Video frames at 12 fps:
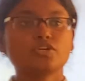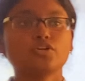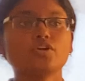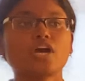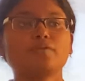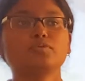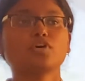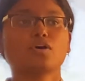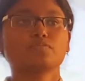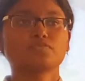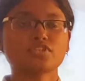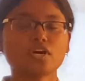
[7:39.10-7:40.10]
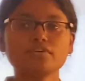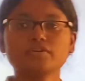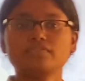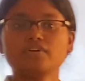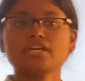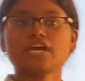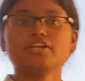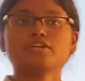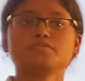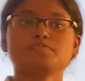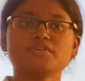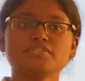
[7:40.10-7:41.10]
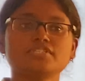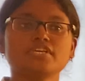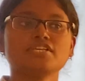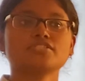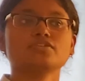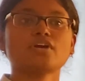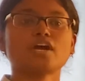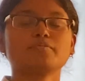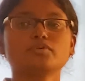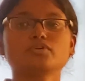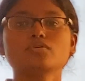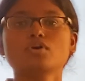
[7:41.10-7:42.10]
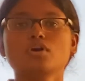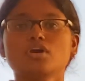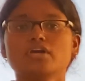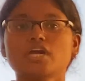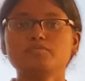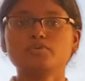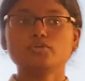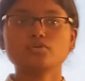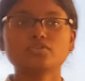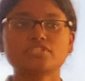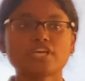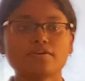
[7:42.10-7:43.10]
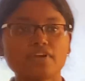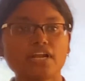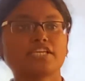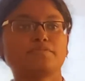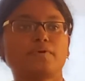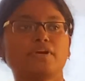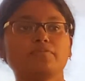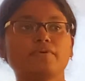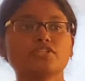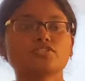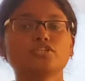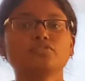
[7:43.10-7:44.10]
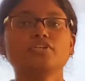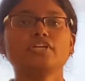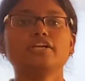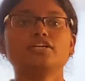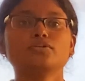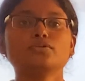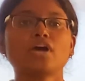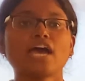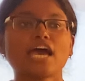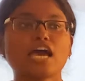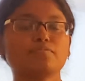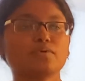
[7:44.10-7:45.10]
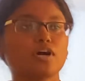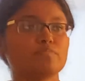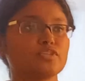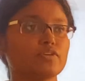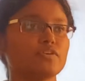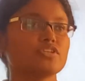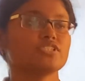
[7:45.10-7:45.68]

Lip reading: You have to observe different kind of species. You have to do several experiments. So you need to have observation